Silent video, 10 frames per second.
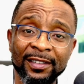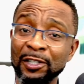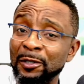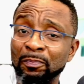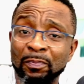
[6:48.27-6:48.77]

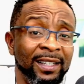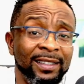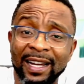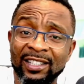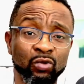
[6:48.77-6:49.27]
spend
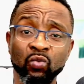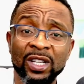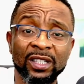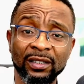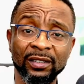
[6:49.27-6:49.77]
at
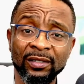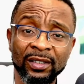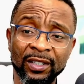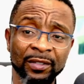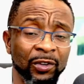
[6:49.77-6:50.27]
will.
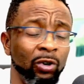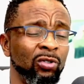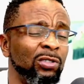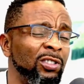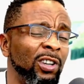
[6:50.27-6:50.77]
If your
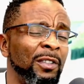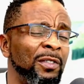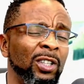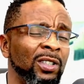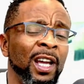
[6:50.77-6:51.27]
local if
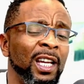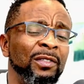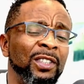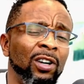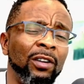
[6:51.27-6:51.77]

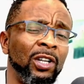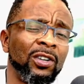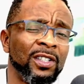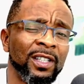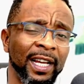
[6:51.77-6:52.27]
the governor
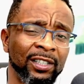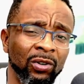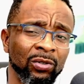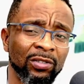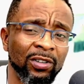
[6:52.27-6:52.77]
doesn't like your
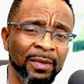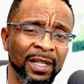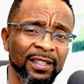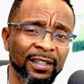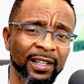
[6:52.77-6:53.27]
local
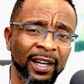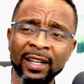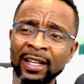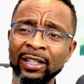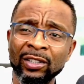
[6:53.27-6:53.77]
government area,
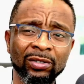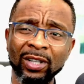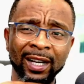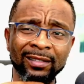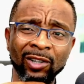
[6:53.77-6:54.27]
you
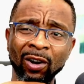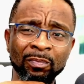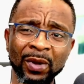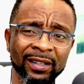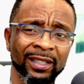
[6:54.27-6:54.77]
cannot
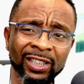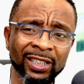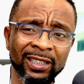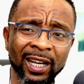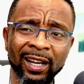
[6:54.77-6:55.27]
perish
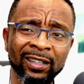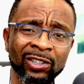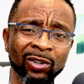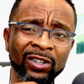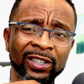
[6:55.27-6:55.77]
in
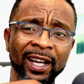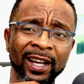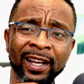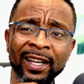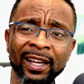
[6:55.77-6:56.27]
on
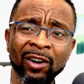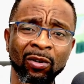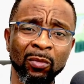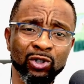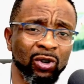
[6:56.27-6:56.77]

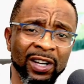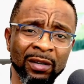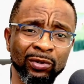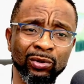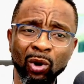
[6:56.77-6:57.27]

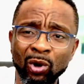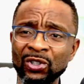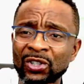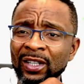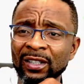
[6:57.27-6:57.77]
motorable
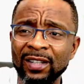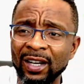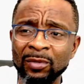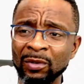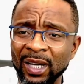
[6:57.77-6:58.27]
roads,
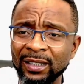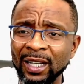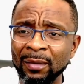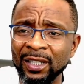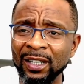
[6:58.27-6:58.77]
terrible
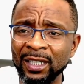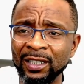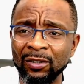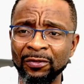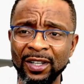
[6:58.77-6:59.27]

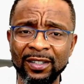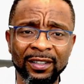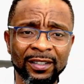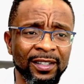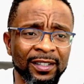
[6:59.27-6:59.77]
medical
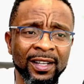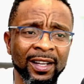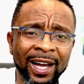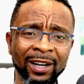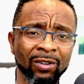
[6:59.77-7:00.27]
facilities,
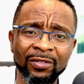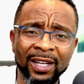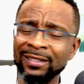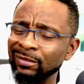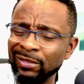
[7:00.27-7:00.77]
and all of that.
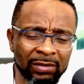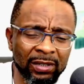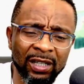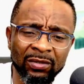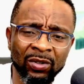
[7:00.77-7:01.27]

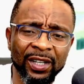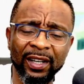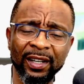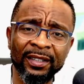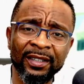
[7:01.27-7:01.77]
They don't
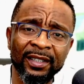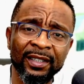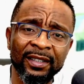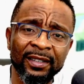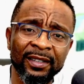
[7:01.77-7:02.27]
care.
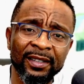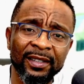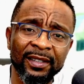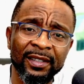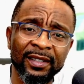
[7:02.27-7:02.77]

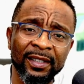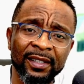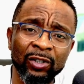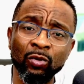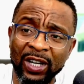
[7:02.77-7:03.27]

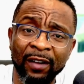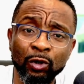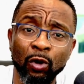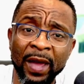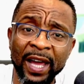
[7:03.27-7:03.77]
You would have
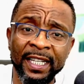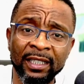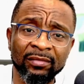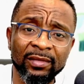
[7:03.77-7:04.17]
to beg him.